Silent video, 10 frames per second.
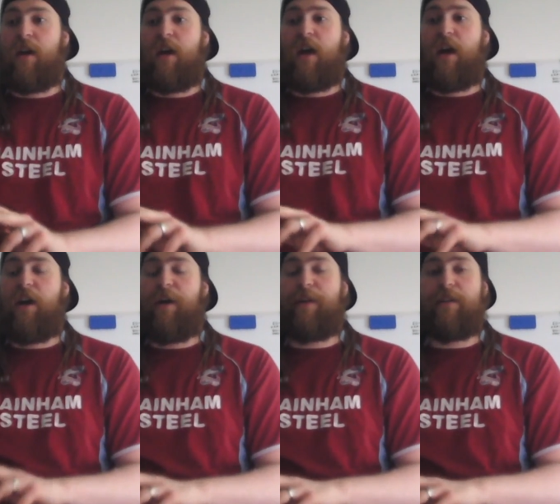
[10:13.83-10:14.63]

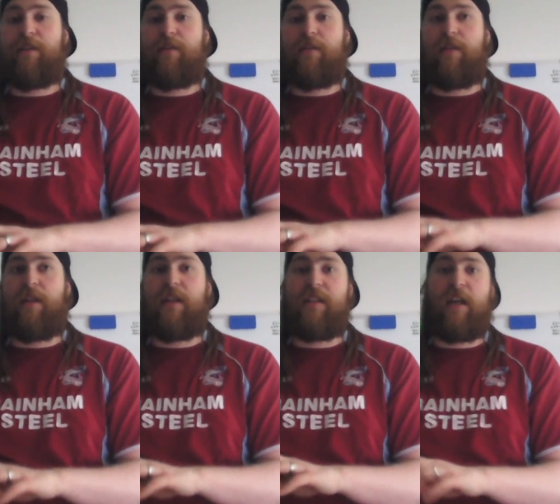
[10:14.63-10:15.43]
the
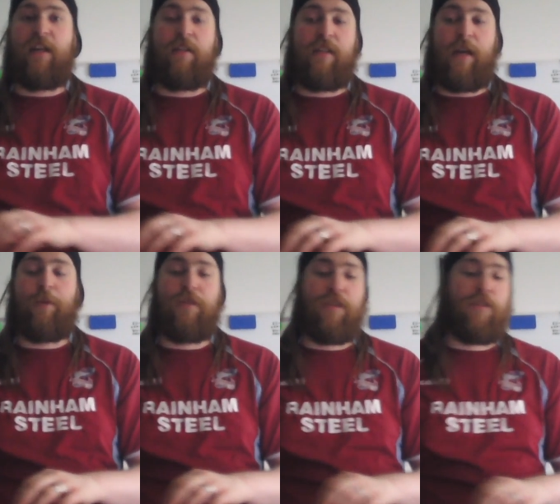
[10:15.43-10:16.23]
entire
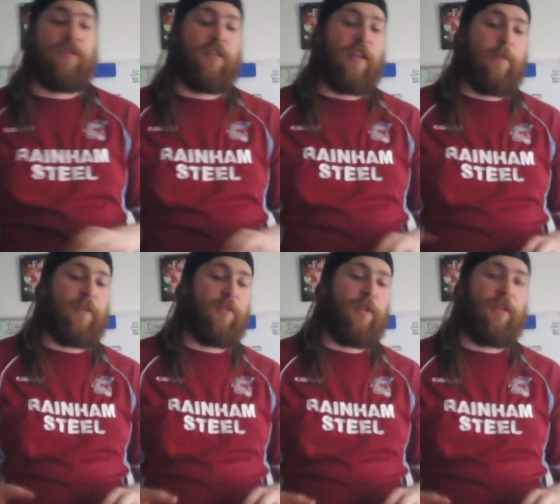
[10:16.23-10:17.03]
town turns on him
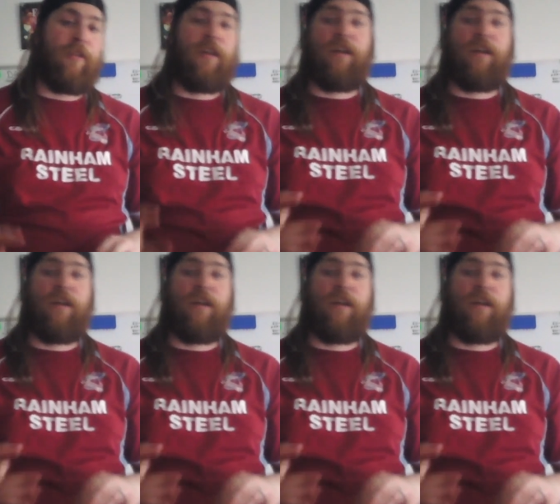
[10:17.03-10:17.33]
as well.